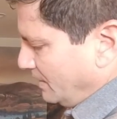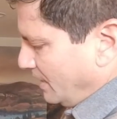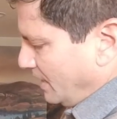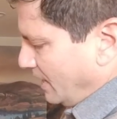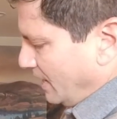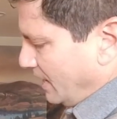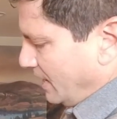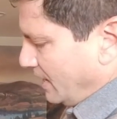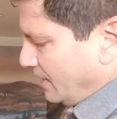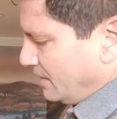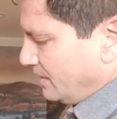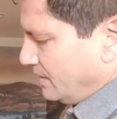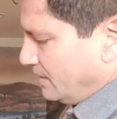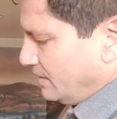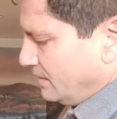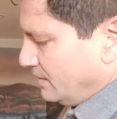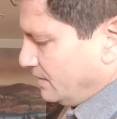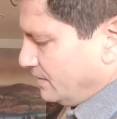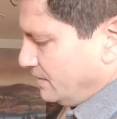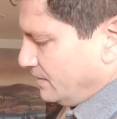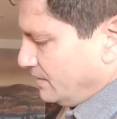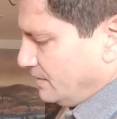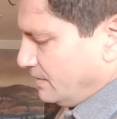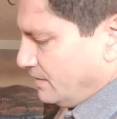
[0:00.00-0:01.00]
And
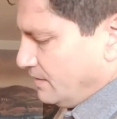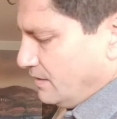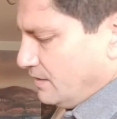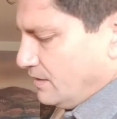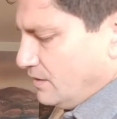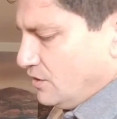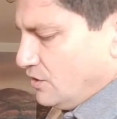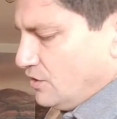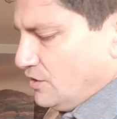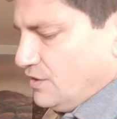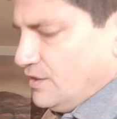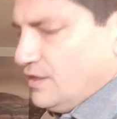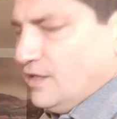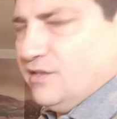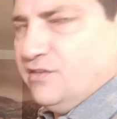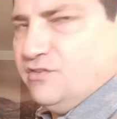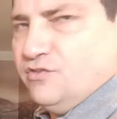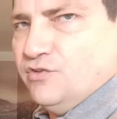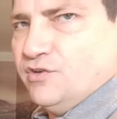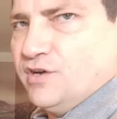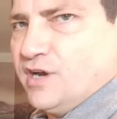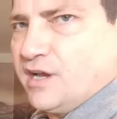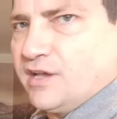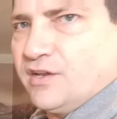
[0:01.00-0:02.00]

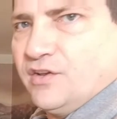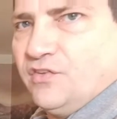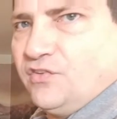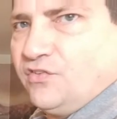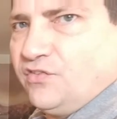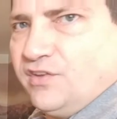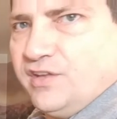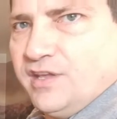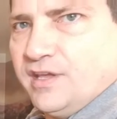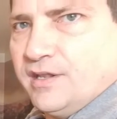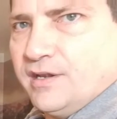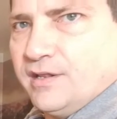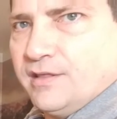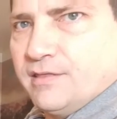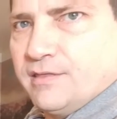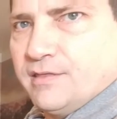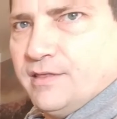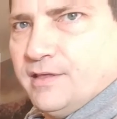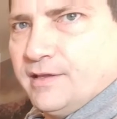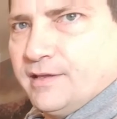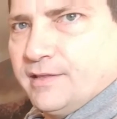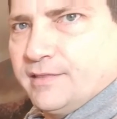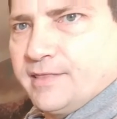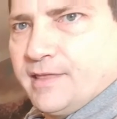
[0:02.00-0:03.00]
you're not going to see
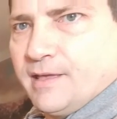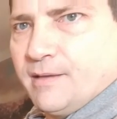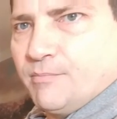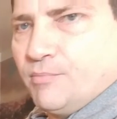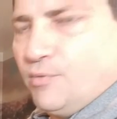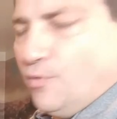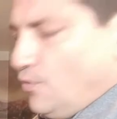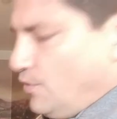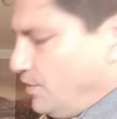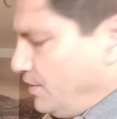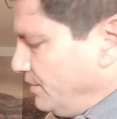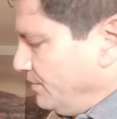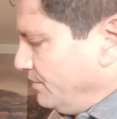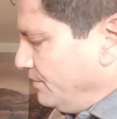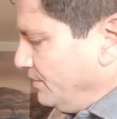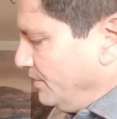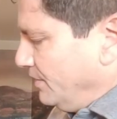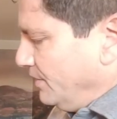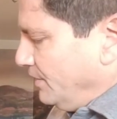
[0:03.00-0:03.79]
anything at that point.